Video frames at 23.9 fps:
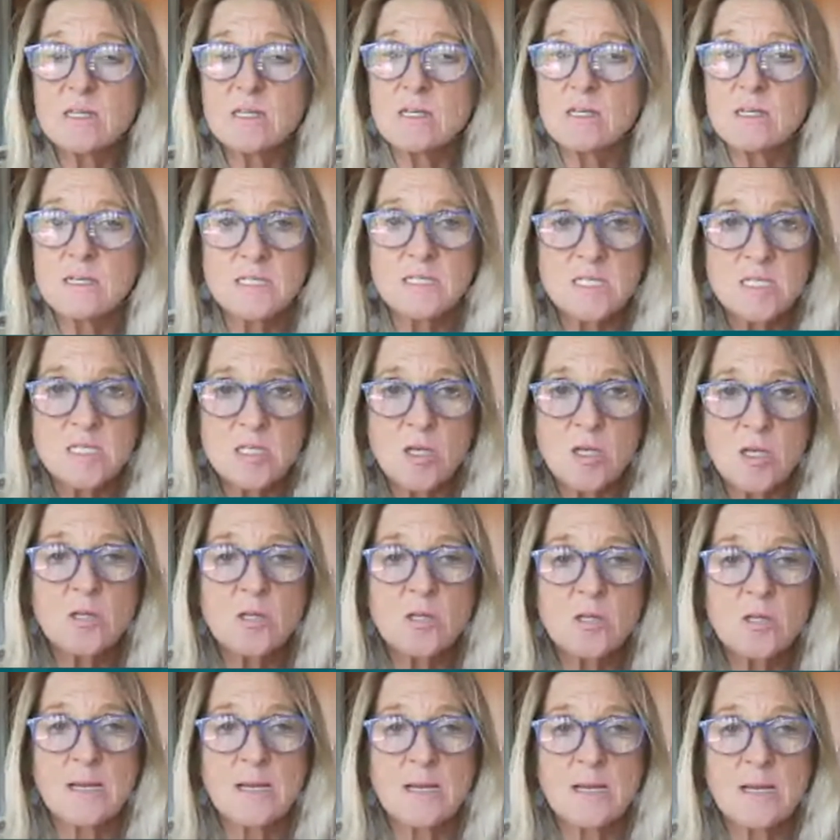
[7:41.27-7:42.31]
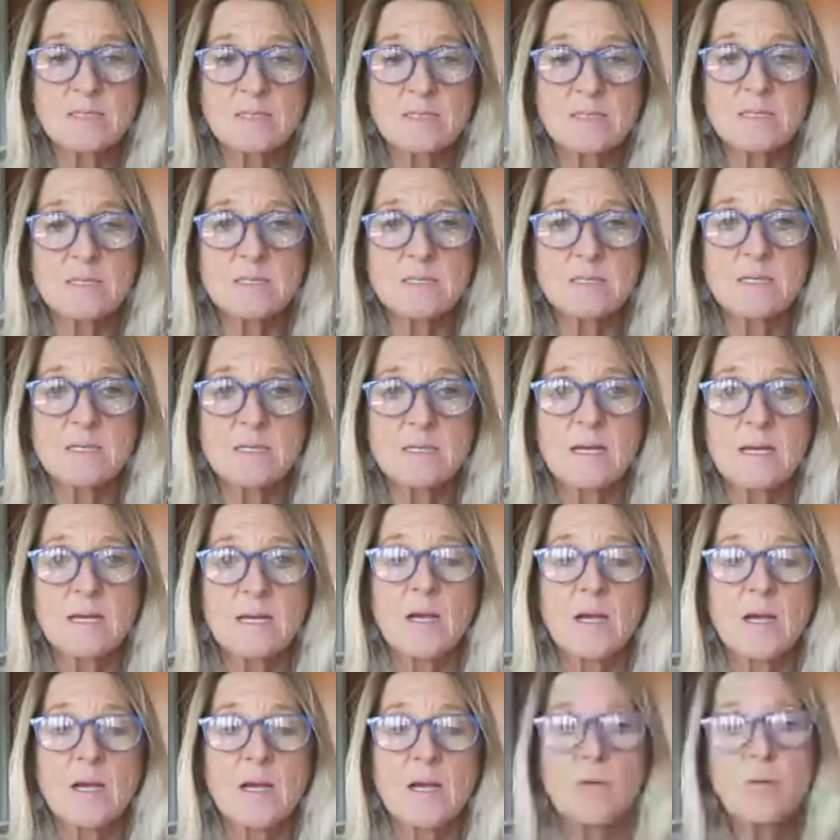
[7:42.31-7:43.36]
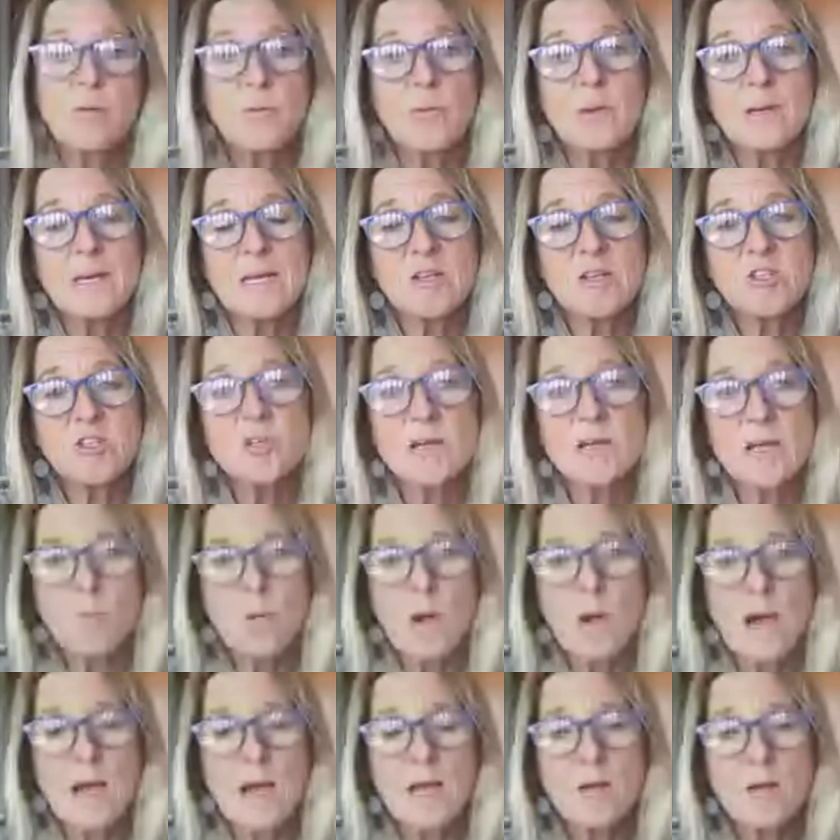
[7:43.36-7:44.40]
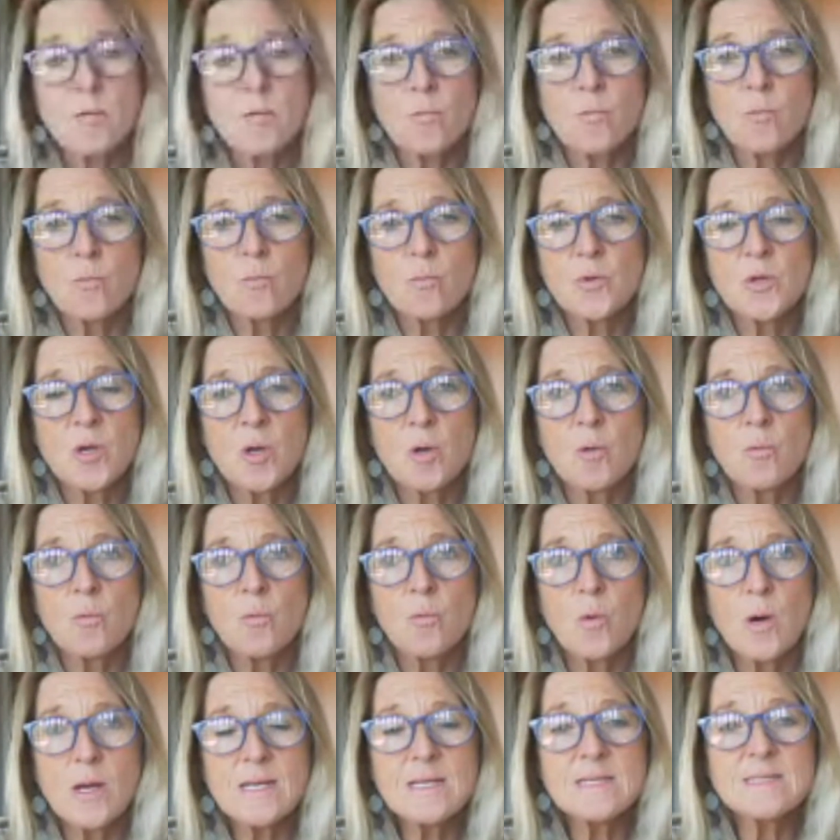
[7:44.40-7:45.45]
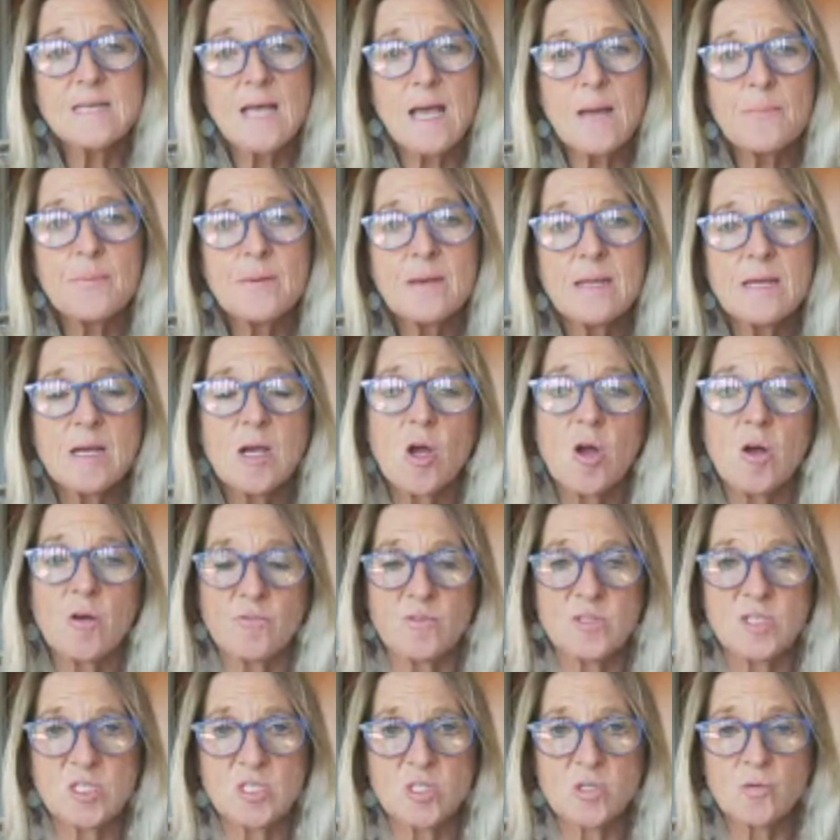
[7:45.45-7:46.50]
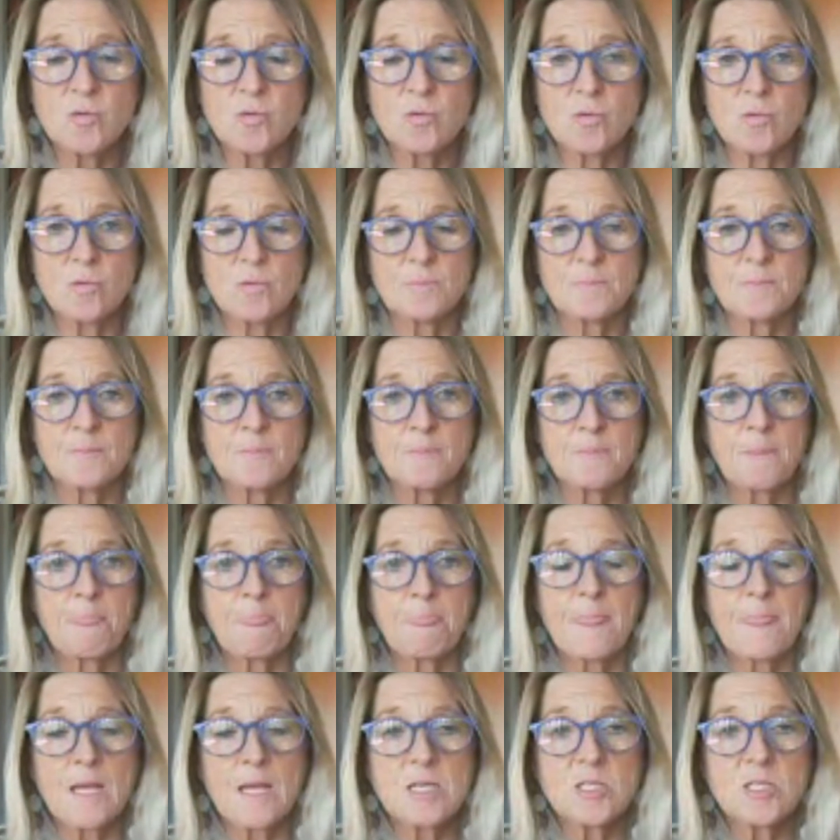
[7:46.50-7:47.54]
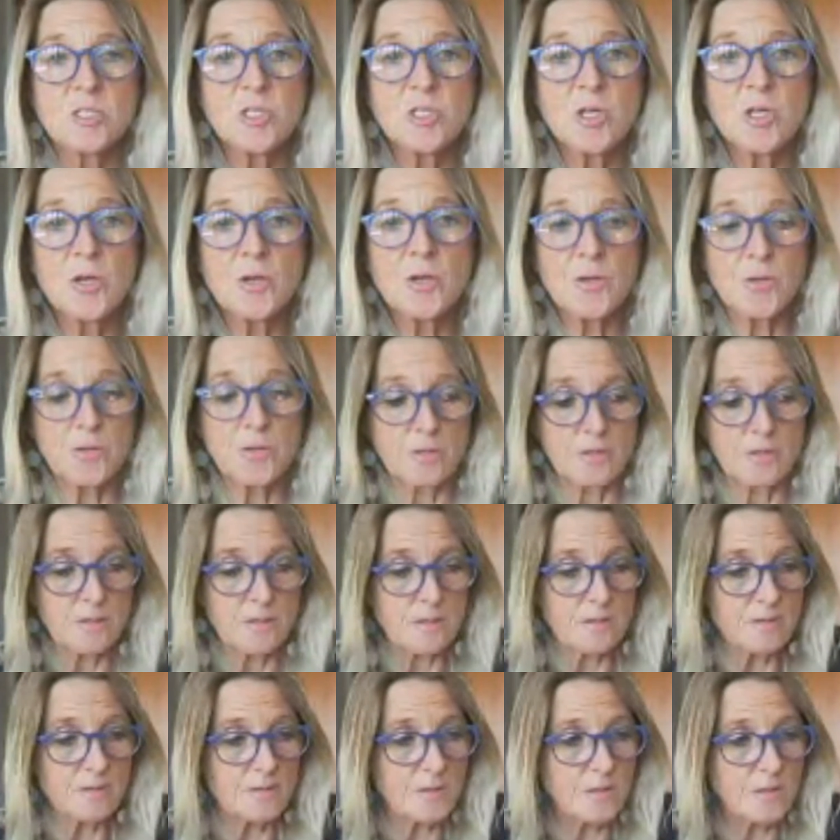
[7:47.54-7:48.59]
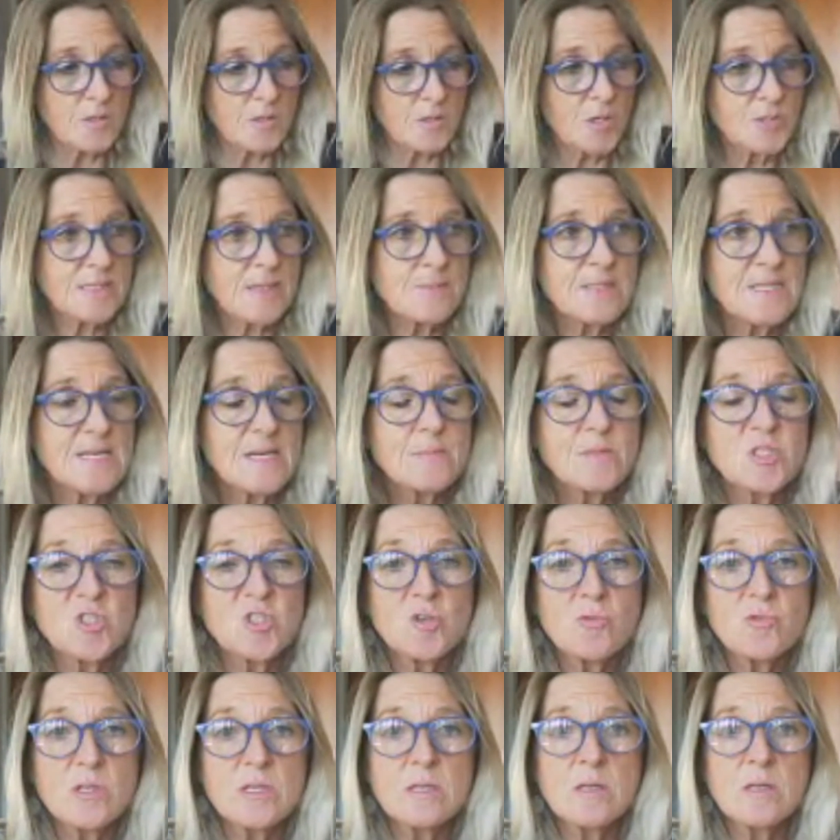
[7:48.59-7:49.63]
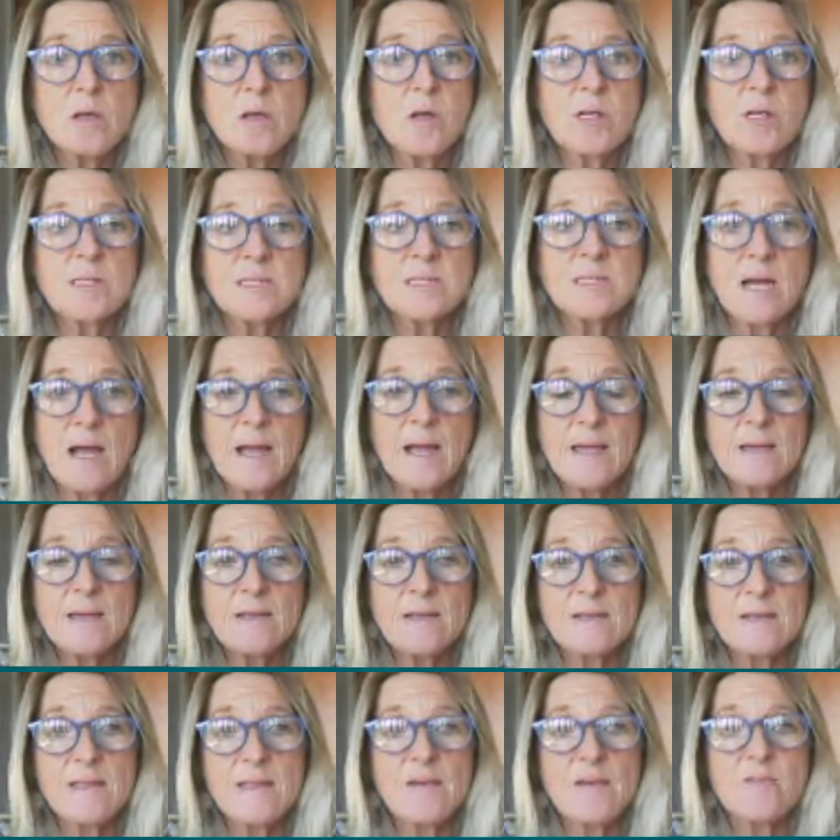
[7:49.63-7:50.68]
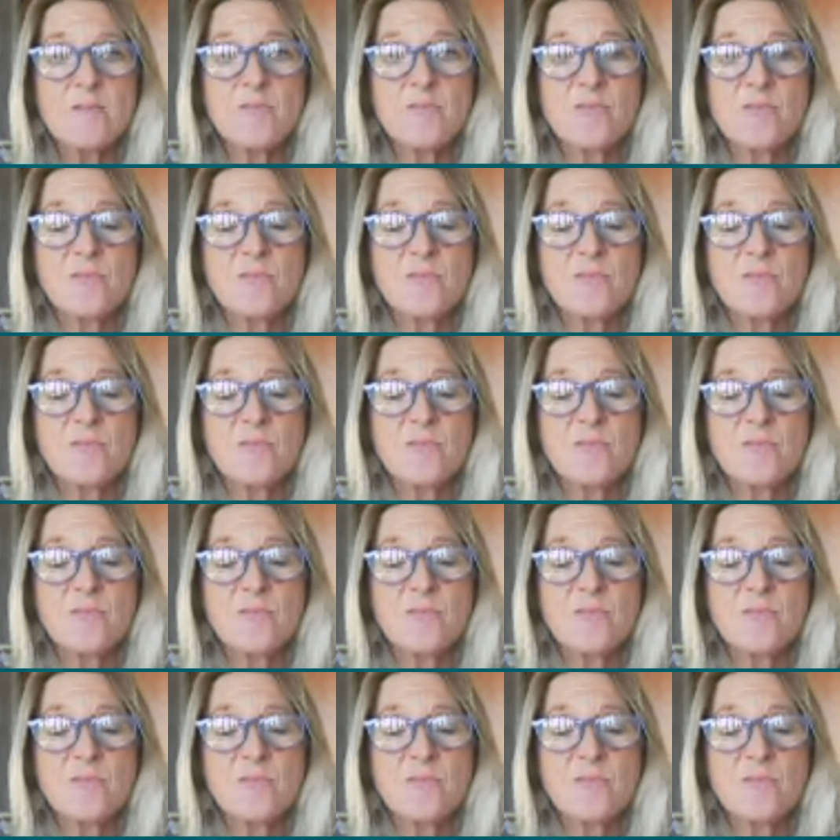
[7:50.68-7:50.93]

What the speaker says: it's not pleasant, we need to look at why, what is happening after school. So, sometimes children are tired, they've